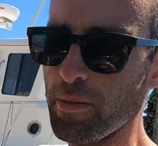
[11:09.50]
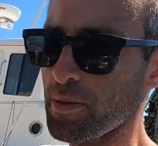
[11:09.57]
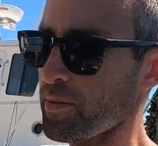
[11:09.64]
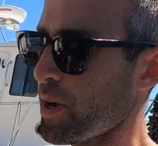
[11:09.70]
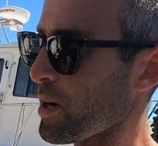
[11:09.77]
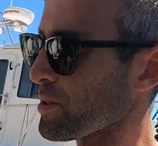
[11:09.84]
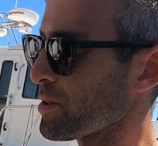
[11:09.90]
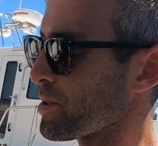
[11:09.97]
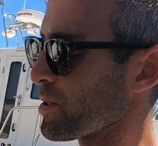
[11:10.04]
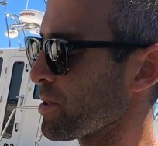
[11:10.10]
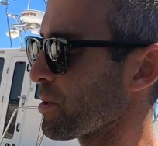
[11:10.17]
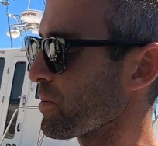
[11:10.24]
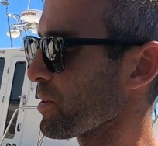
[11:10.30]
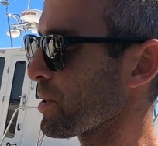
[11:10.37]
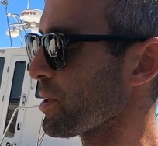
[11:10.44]
of oxygen
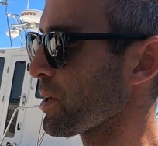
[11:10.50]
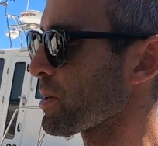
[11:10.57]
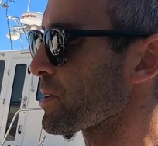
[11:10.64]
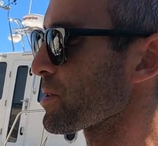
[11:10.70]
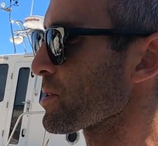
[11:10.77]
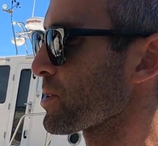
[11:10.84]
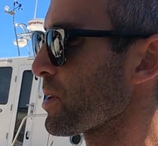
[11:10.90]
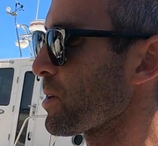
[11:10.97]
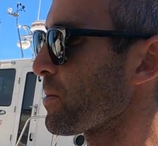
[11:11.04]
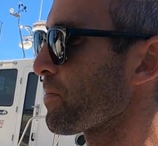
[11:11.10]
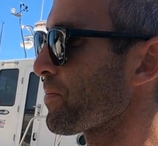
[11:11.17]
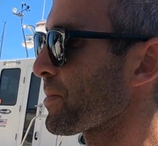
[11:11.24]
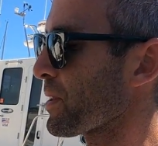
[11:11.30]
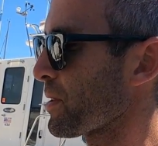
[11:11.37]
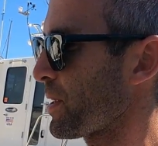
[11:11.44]
over the years. So
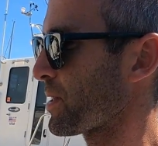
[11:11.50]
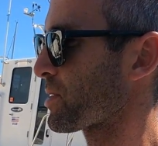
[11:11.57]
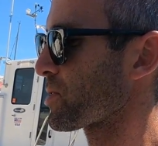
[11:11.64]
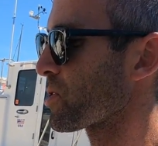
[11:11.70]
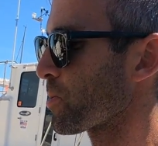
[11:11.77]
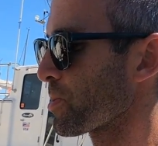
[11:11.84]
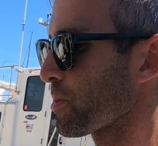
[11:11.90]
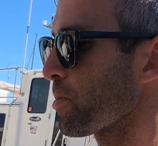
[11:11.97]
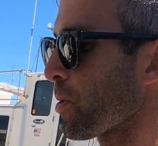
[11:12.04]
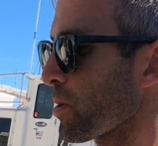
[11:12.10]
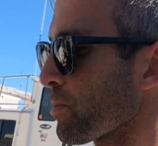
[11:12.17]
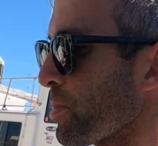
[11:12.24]
that's a super important